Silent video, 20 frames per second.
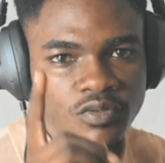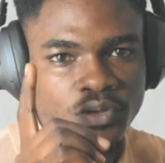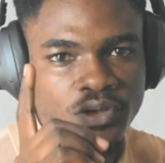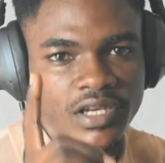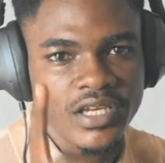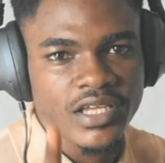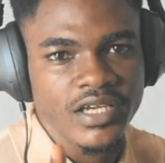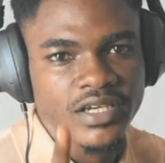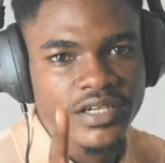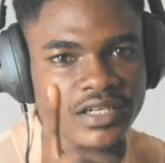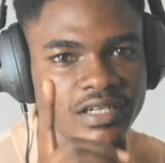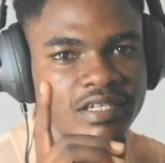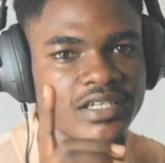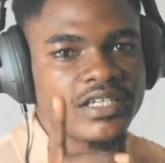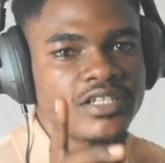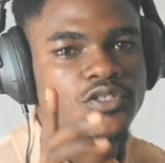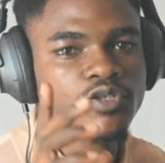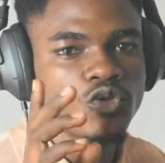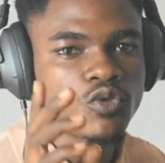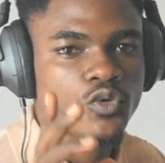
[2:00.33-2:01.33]
to link
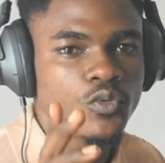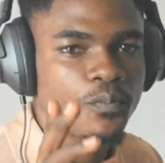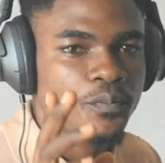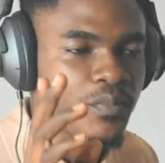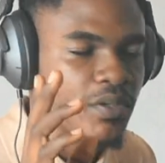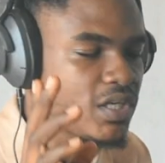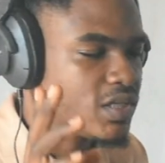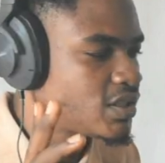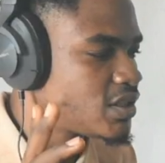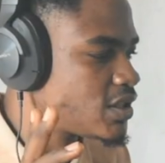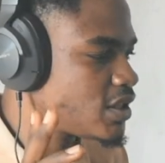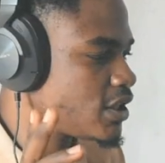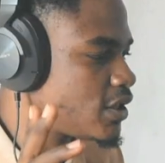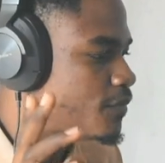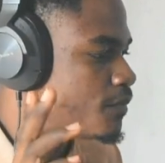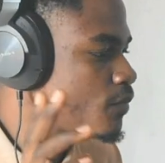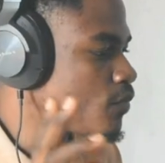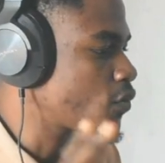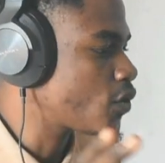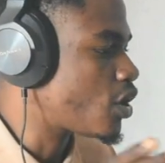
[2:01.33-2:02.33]
these two PC.
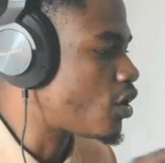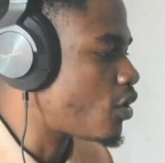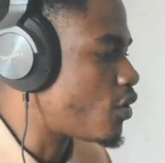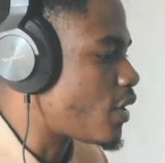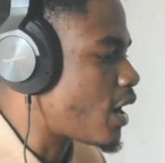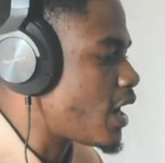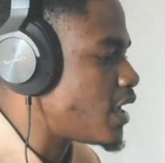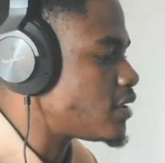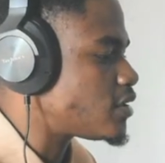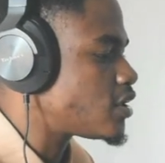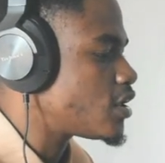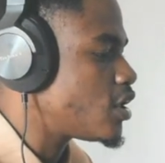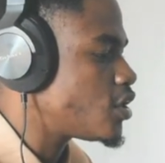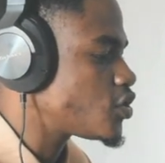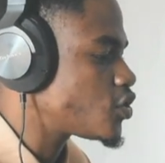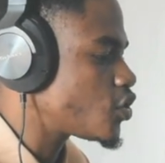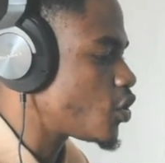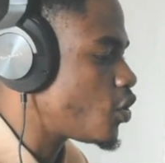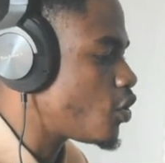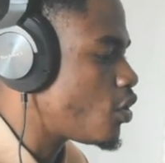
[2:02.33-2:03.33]
All right,
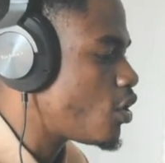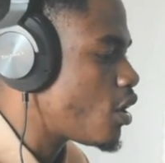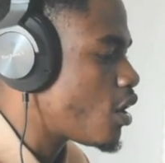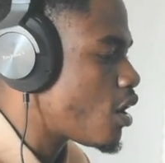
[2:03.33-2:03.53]
so